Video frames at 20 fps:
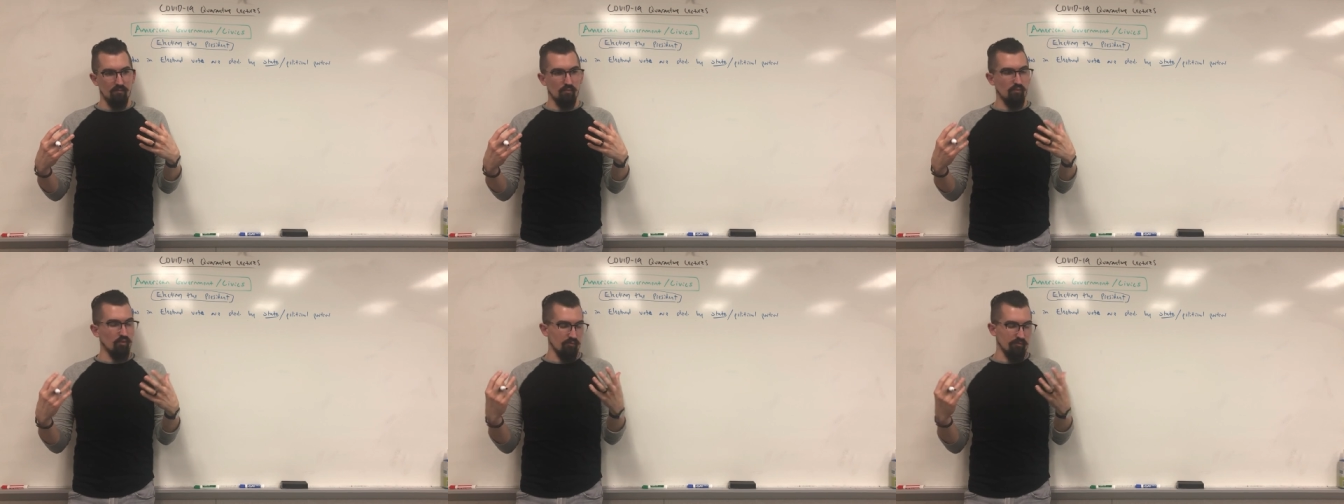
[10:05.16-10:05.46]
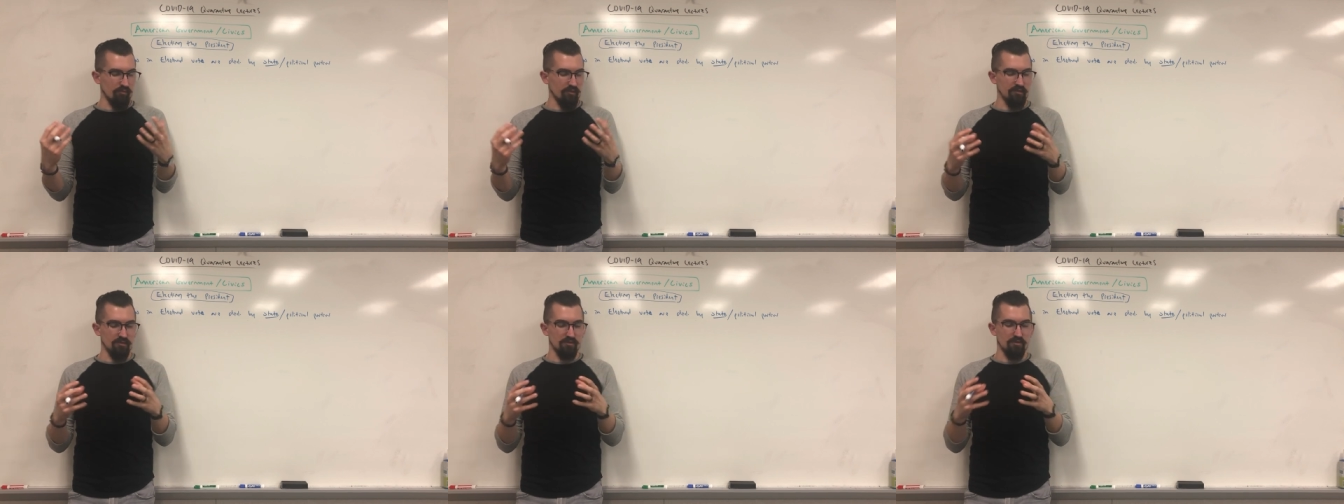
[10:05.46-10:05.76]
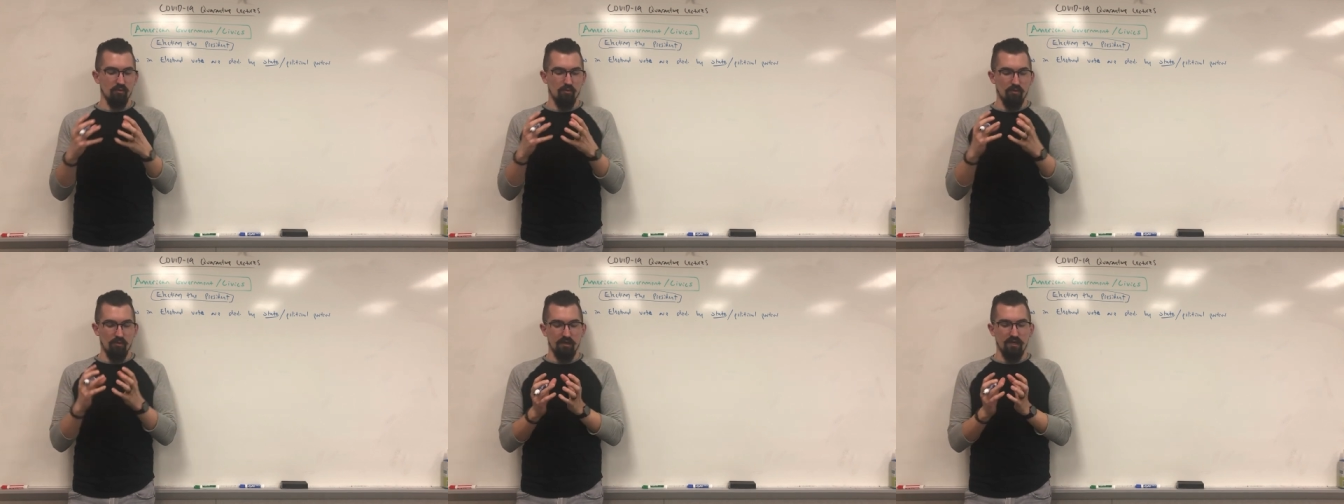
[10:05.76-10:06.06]
really
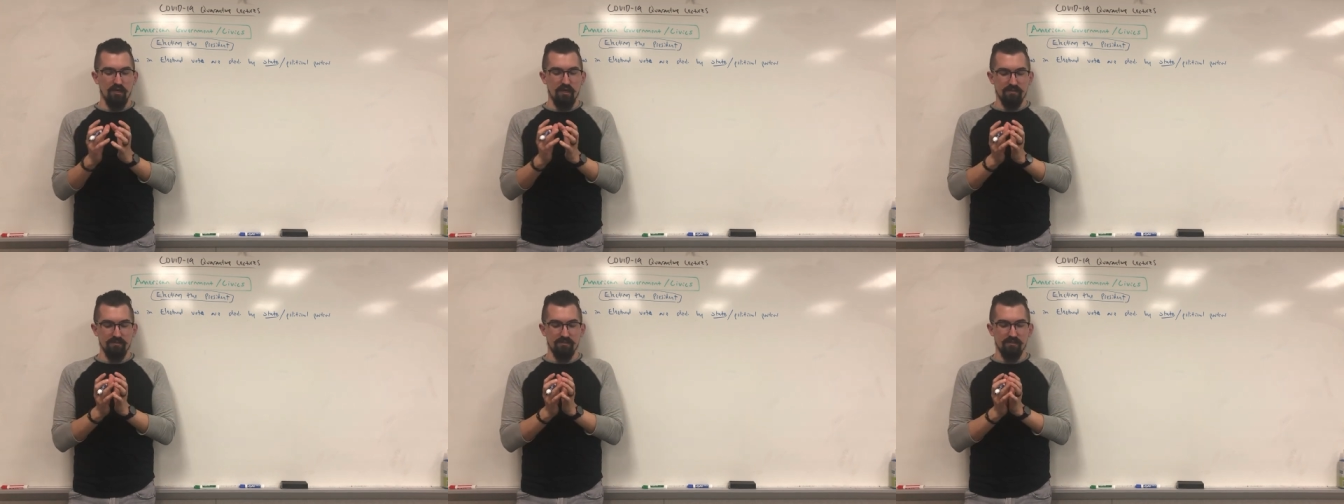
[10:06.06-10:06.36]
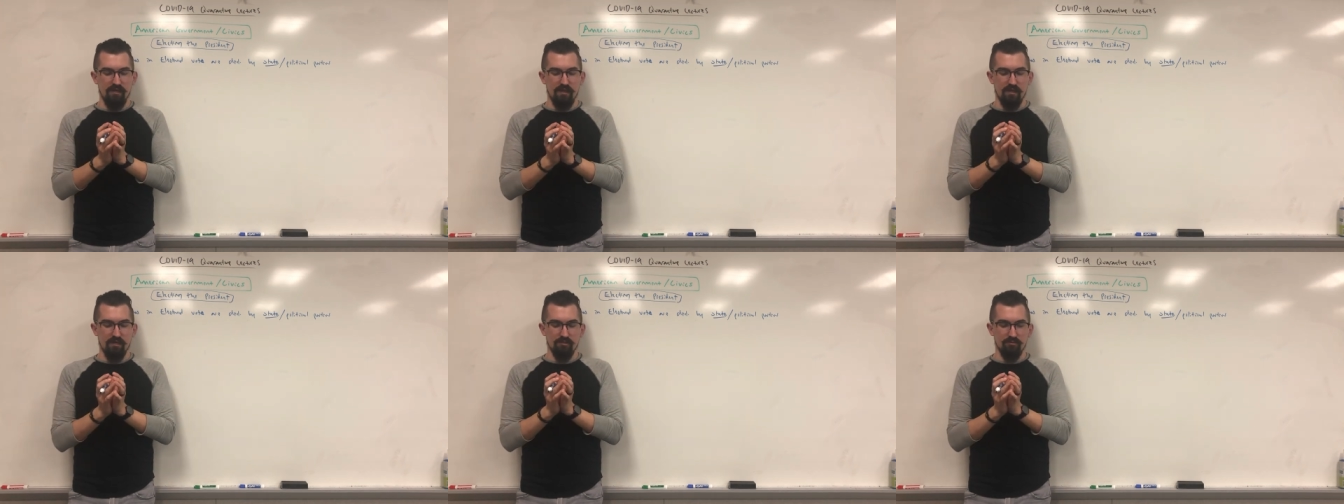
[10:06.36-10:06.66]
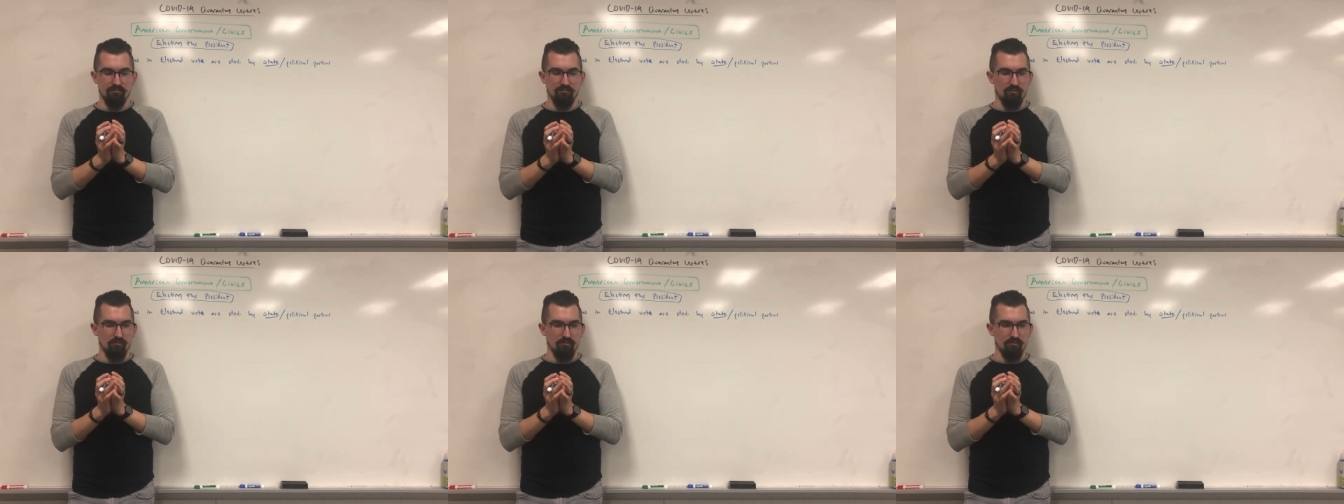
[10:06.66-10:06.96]
just organize the
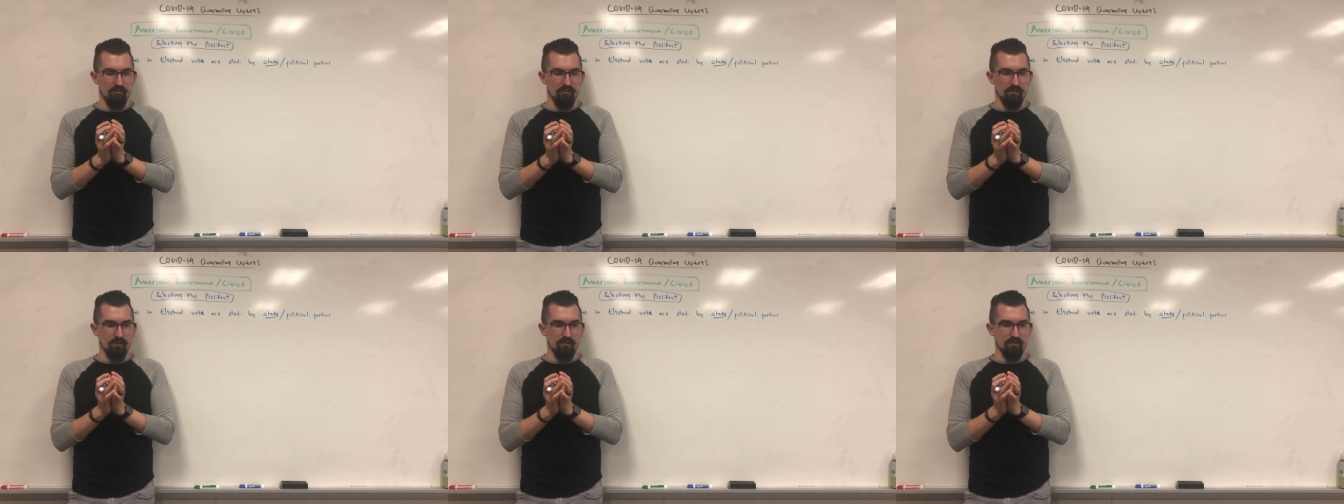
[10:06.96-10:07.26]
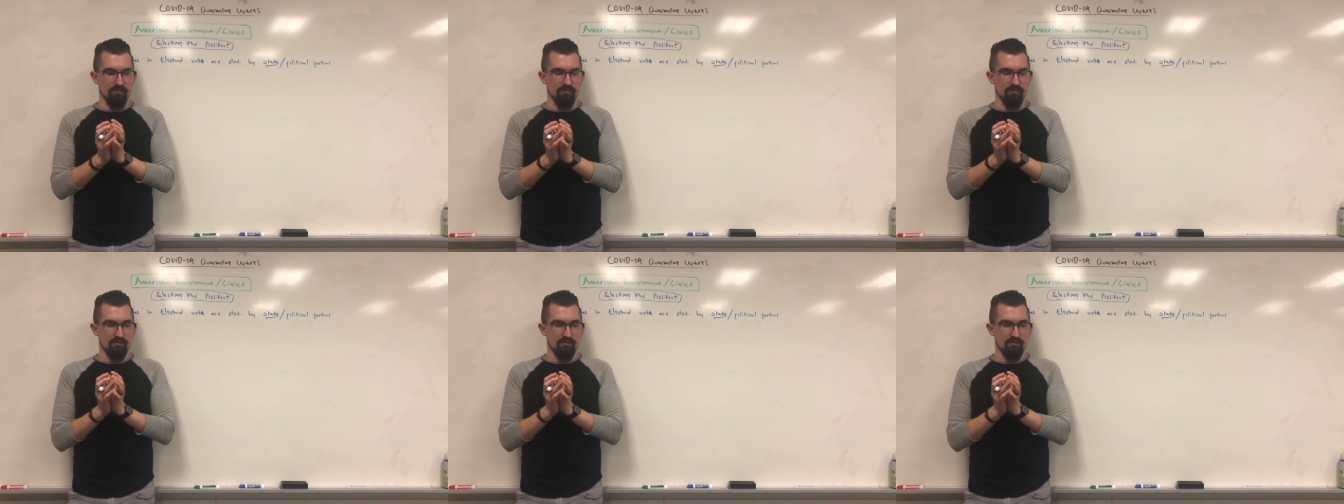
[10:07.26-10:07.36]
actual